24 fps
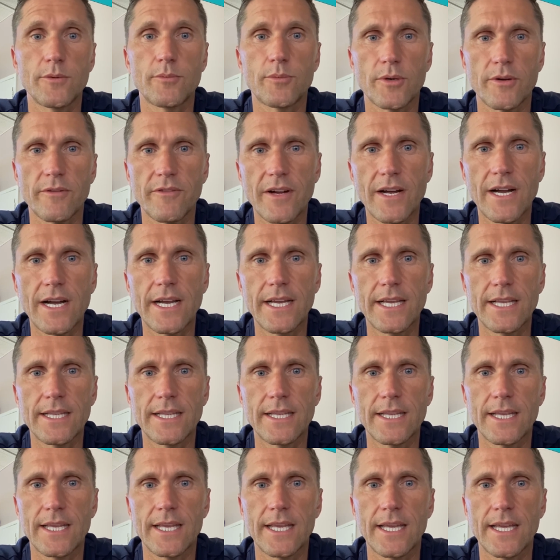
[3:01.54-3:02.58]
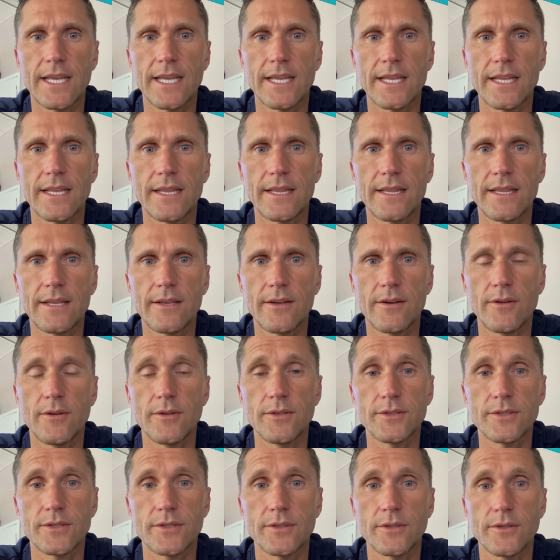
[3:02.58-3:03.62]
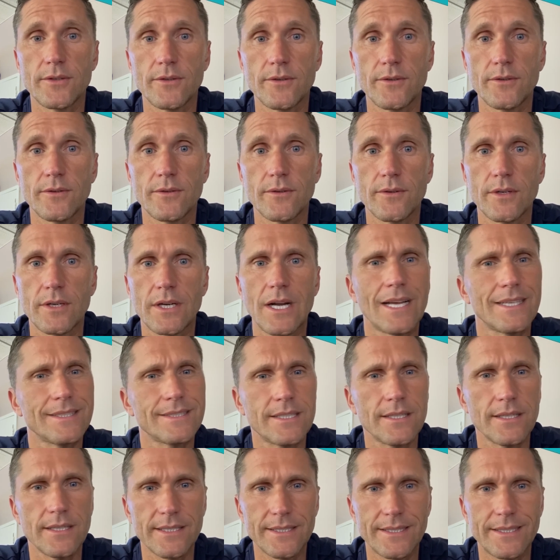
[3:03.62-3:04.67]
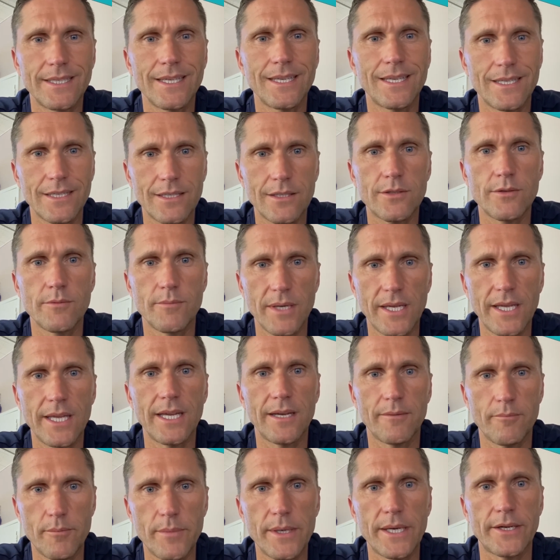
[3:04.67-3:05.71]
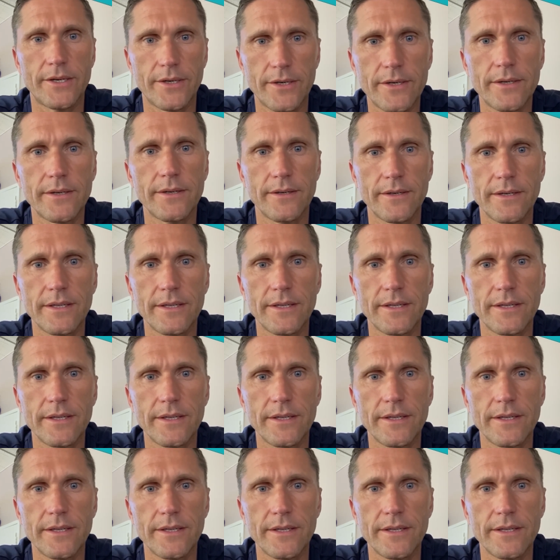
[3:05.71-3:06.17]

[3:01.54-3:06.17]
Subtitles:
you provide, and also constantly seeking to get better.